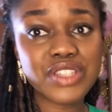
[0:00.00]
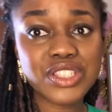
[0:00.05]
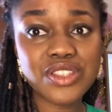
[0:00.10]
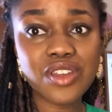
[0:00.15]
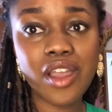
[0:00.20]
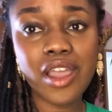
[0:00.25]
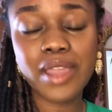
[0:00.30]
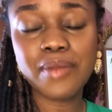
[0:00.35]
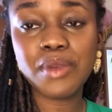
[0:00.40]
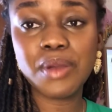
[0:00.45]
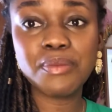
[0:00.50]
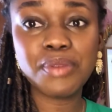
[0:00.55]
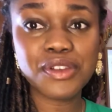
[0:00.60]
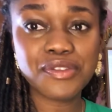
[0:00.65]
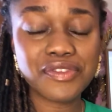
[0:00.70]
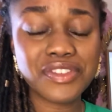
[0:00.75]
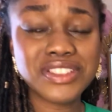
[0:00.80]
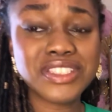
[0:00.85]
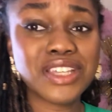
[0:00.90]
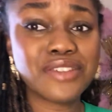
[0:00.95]
time, and both
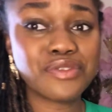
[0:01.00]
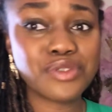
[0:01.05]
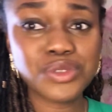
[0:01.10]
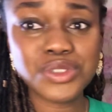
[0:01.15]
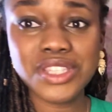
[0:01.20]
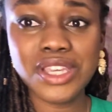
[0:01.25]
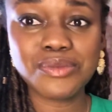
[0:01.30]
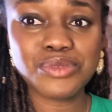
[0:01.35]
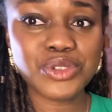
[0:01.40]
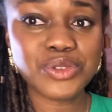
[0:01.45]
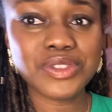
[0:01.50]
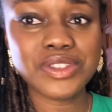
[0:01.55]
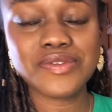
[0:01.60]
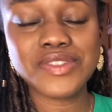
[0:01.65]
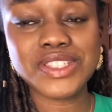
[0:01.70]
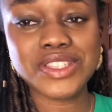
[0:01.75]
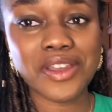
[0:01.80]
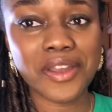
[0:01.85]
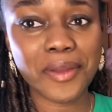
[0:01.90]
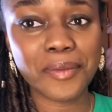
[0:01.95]
of us had full-time jobs at the
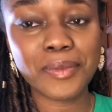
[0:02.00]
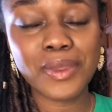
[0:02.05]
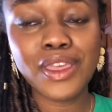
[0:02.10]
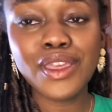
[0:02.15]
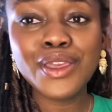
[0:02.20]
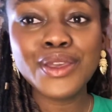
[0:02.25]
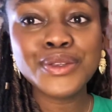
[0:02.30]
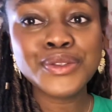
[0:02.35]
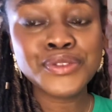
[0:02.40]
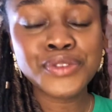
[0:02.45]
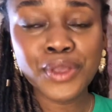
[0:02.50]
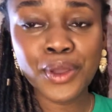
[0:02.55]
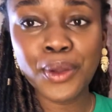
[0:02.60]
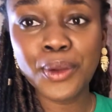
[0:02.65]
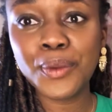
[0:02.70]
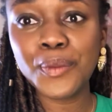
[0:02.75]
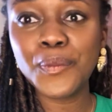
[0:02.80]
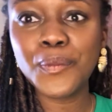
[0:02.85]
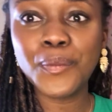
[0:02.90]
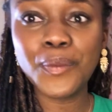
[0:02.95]
time.
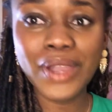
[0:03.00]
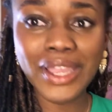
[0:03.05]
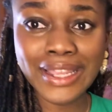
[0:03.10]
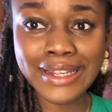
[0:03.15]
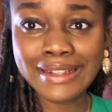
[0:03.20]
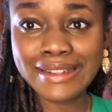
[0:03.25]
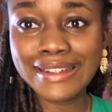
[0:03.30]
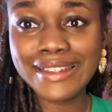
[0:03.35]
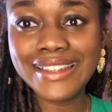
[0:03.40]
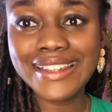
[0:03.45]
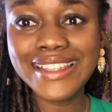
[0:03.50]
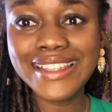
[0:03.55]
So when